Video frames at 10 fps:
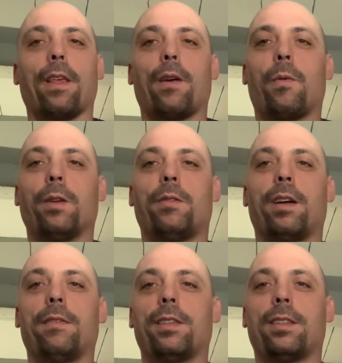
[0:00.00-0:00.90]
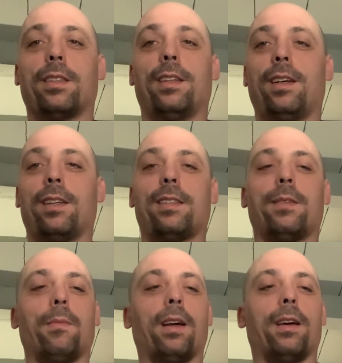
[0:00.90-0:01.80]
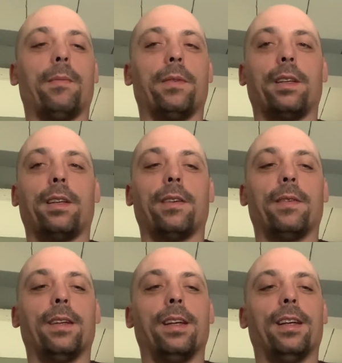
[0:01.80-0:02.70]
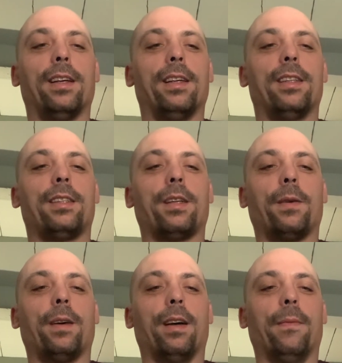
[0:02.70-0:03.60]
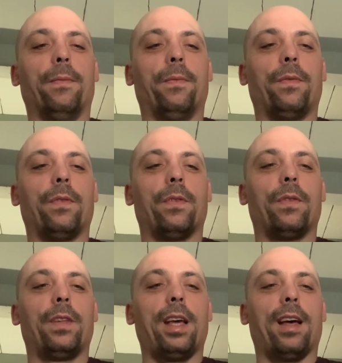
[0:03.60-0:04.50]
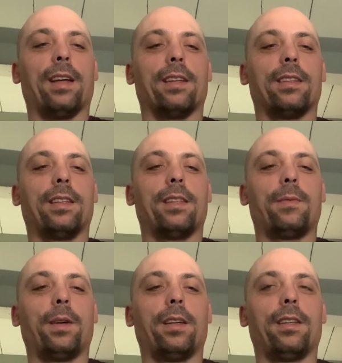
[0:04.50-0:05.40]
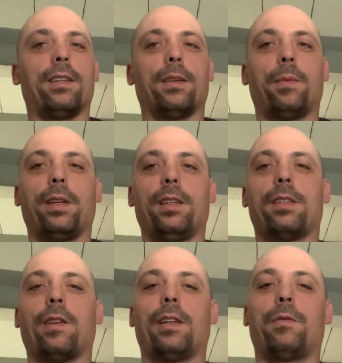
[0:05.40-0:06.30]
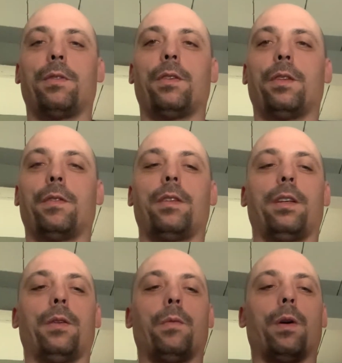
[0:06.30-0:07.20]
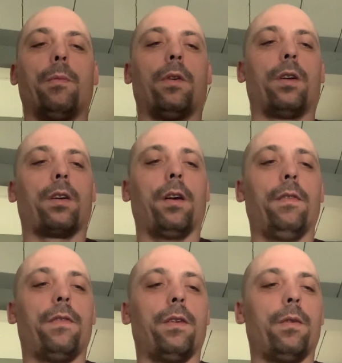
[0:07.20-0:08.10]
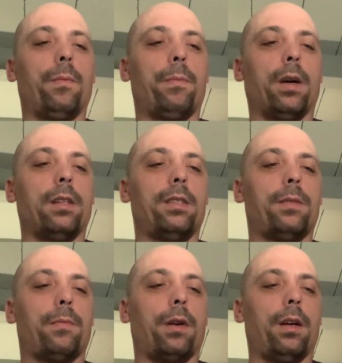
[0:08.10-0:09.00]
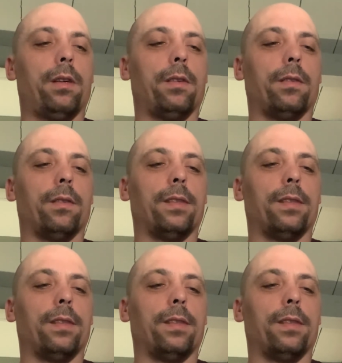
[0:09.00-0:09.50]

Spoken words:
quad drivers, and they are sublime, you know. So yeah, that's my opinion / review of the one more Comfobuds Pro.